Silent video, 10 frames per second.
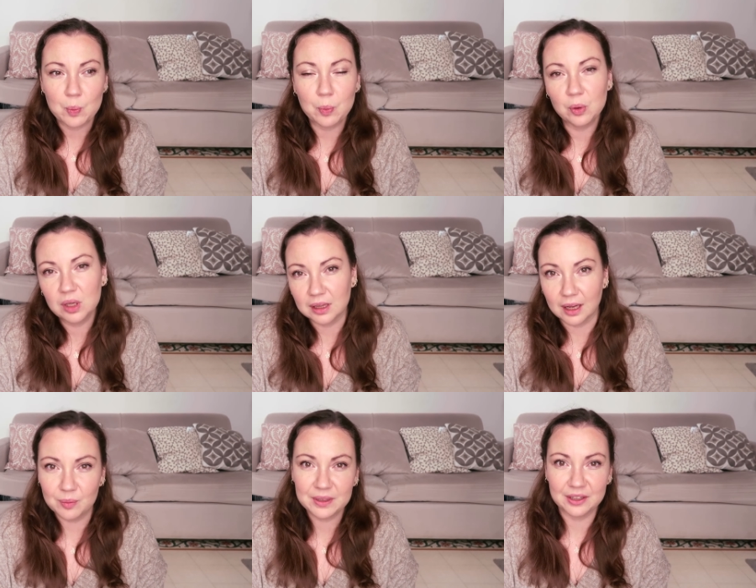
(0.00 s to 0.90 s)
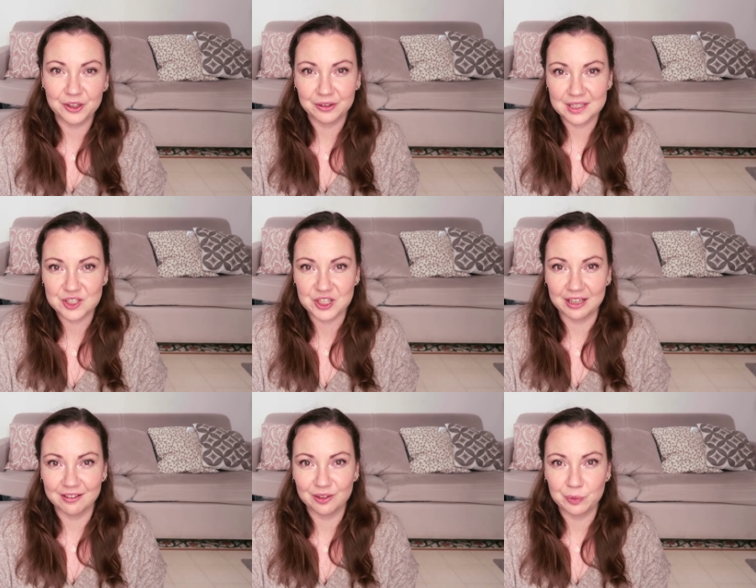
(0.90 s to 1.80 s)
book club here on this
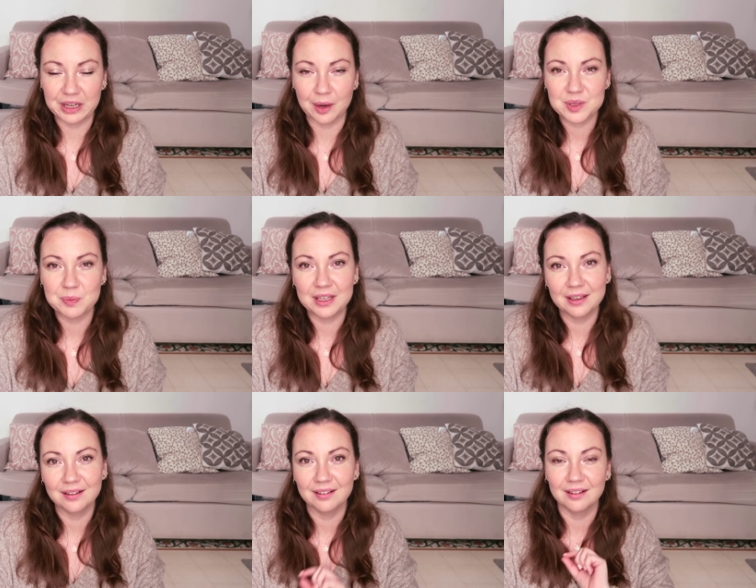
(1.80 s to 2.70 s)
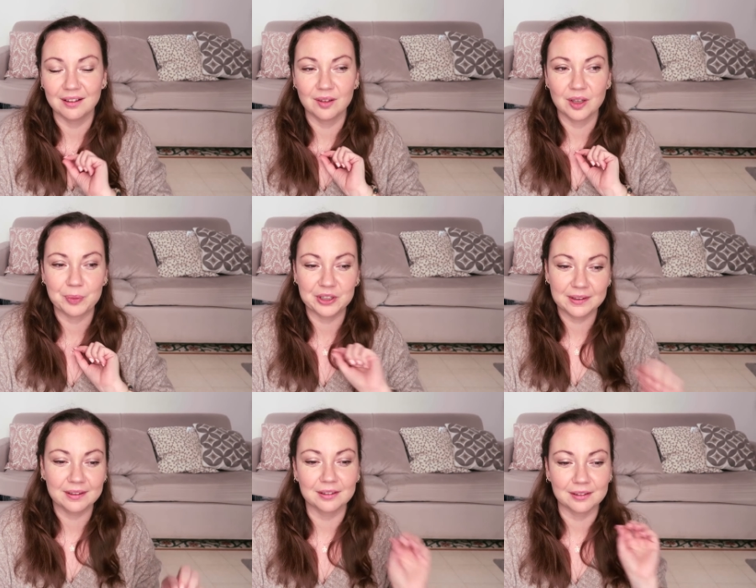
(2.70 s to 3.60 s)
channel where I'm speaking
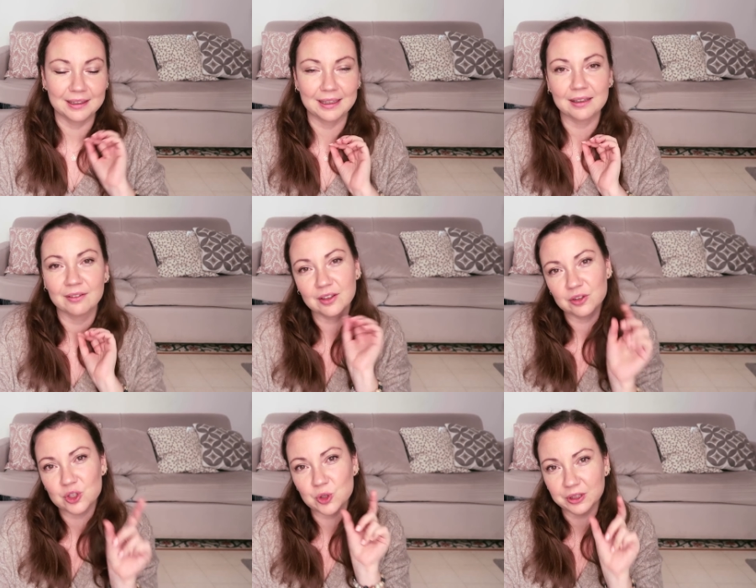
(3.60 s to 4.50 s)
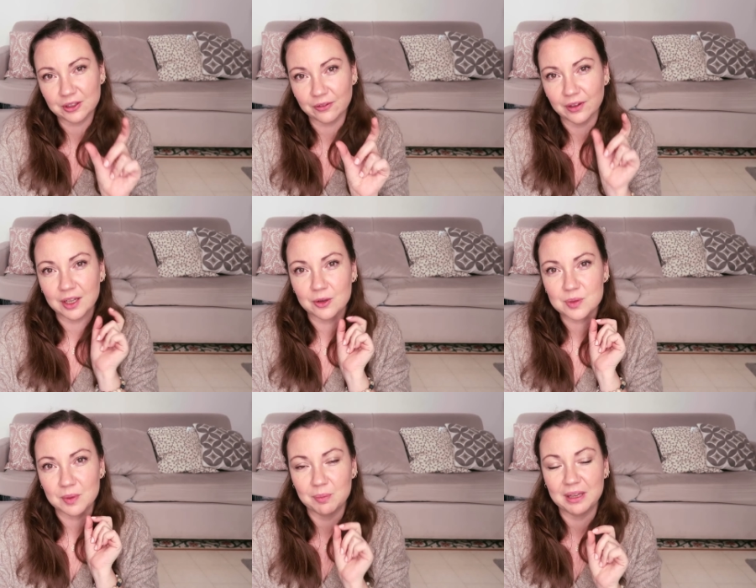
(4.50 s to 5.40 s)
particularly like in shorter
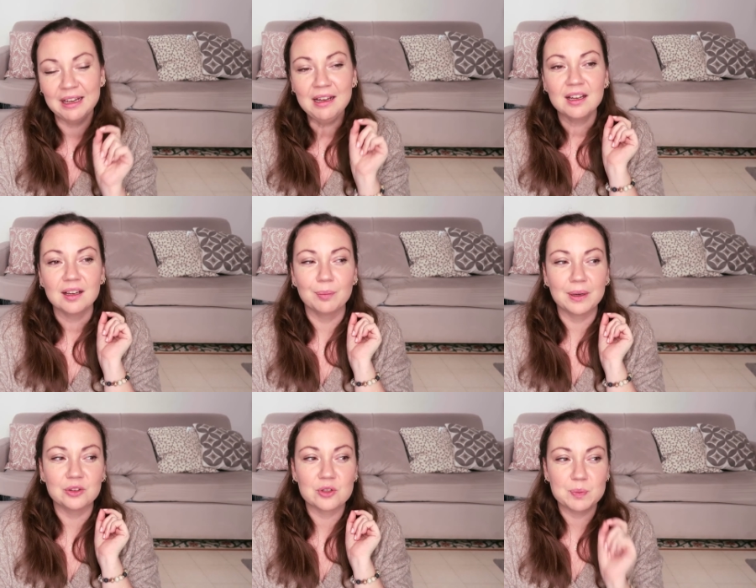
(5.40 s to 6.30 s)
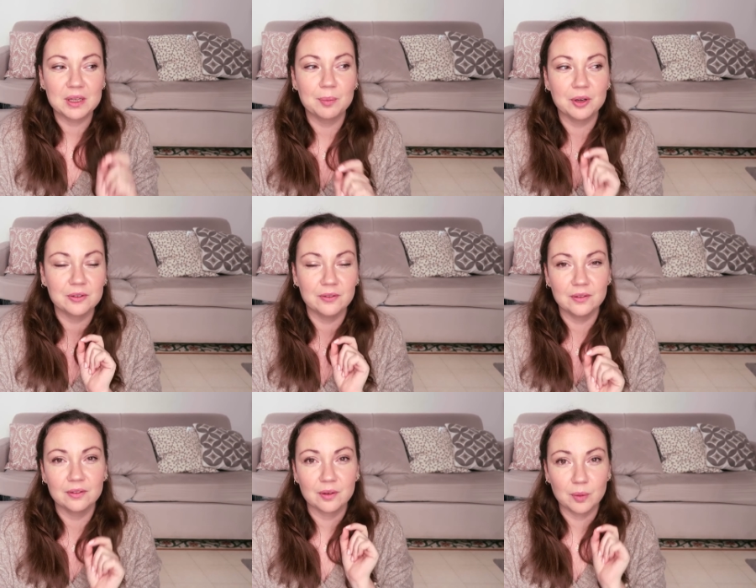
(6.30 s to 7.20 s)
videos maybe, but to speak about
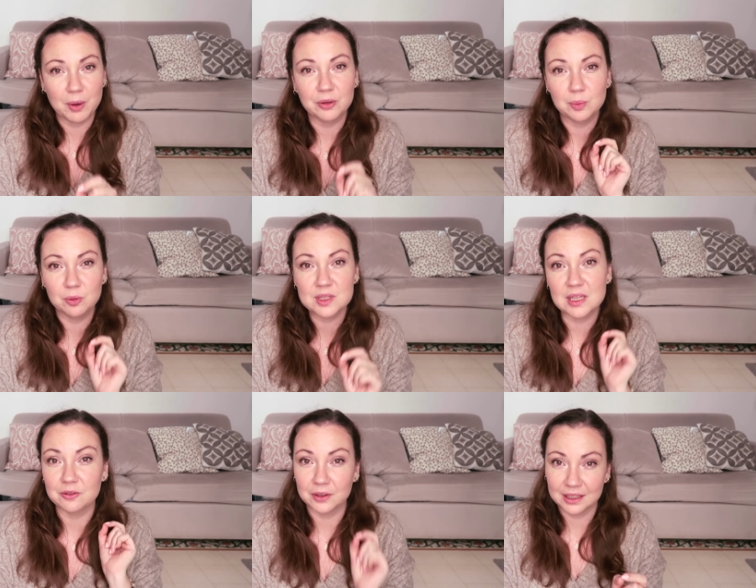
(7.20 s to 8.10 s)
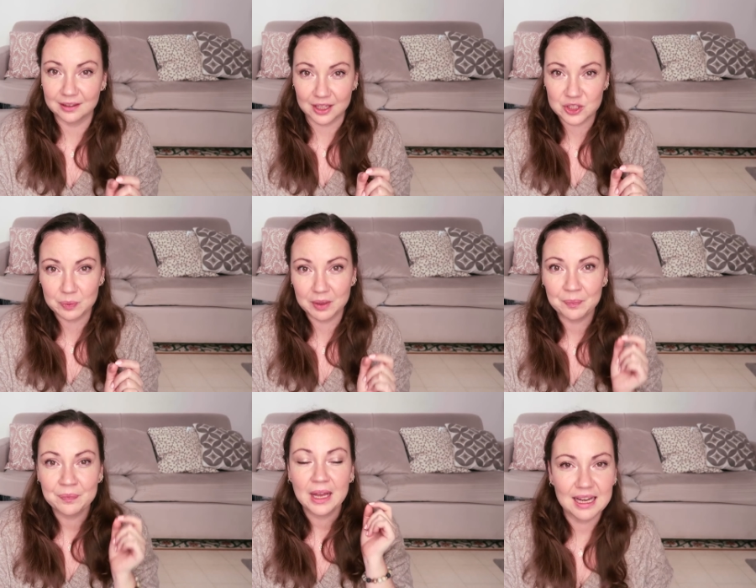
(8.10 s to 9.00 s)
the books that really touched
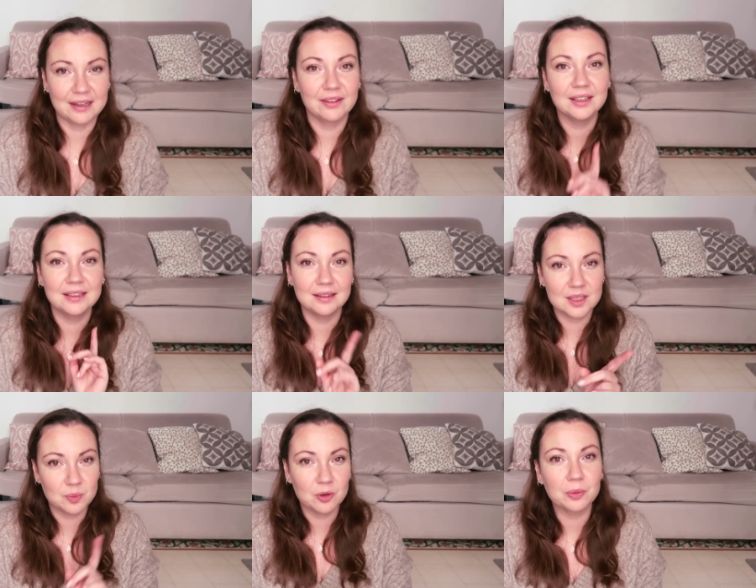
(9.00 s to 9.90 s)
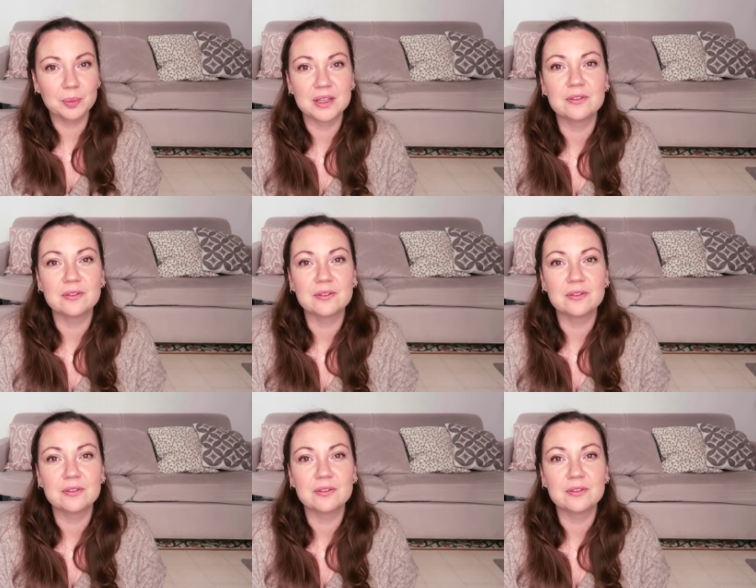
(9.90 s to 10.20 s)
me. And I think that this book will be